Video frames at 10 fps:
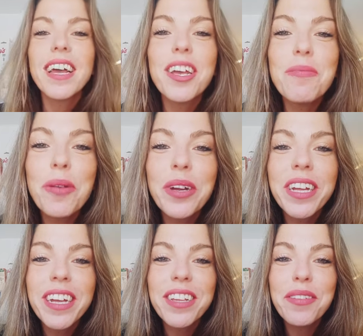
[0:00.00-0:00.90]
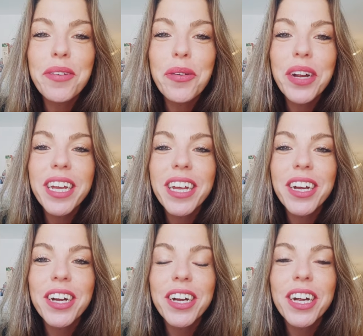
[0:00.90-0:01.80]
Good morning, Devorah.
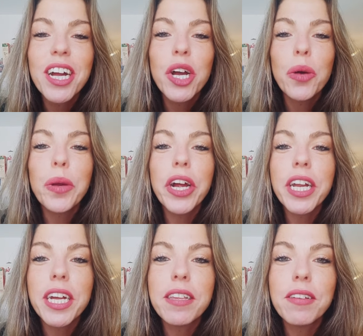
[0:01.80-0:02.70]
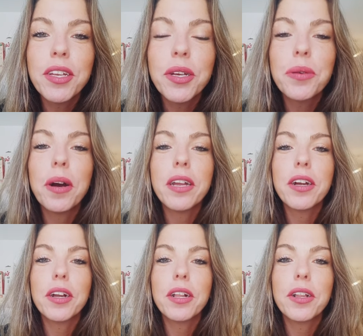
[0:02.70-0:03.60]
here. We are going to continue on
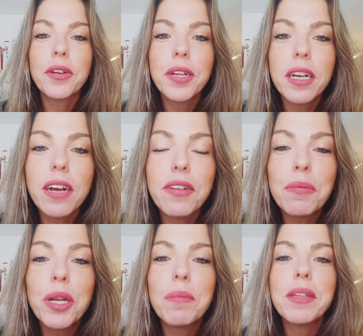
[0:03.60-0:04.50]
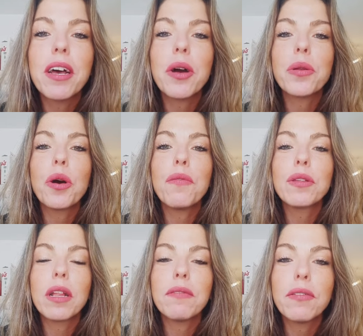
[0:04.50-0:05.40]
our learning of Emuna Bitachon Chovos
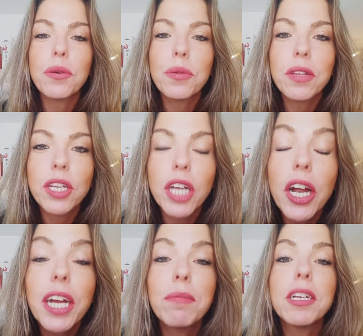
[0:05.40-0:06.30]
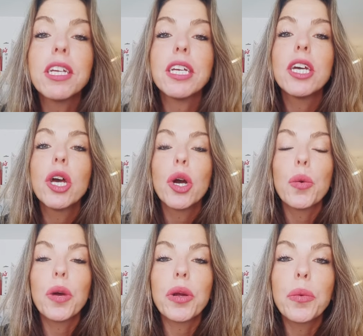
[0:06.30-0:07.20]
HaLevavos Shaar Chamishi,
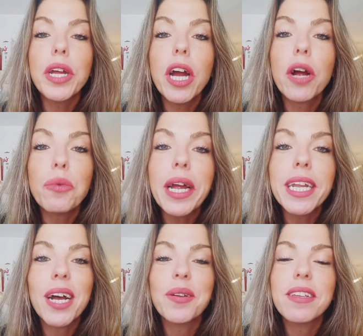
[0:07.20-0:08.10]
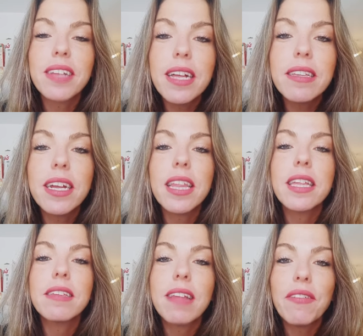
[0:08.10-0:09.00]
where we are right now discussing
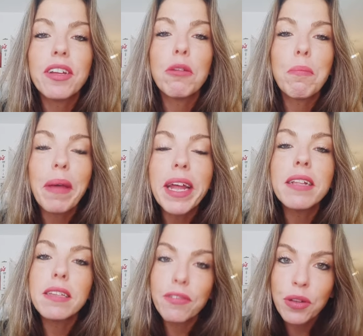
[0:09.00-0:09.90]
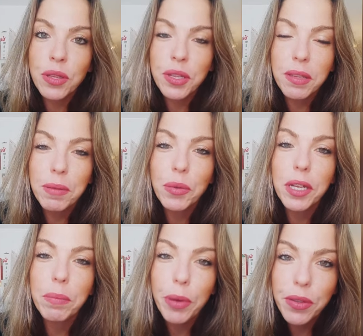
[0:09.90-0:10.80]
the seven main differences
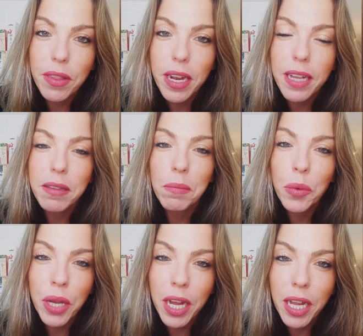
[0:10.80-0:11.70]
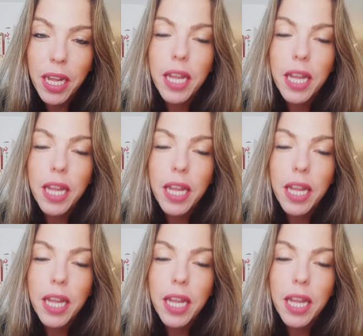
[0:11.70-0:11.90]
between a person that has Emuna,